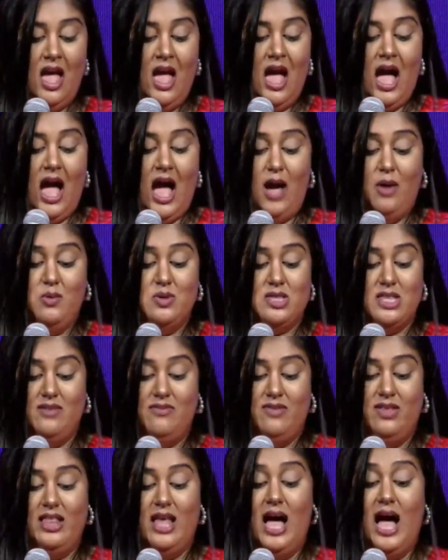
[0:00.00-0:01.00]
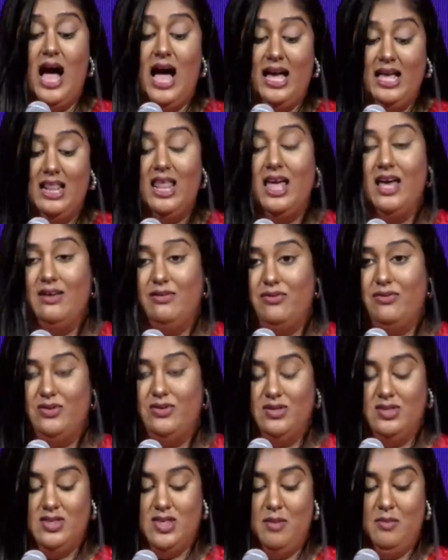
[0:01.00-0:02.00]
I was living the high life,
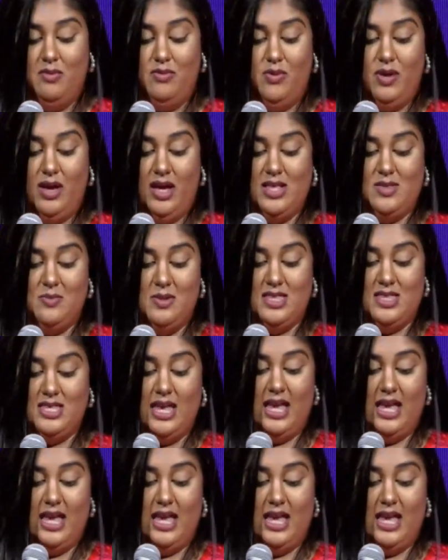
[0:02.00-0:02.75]
some of you guys might say,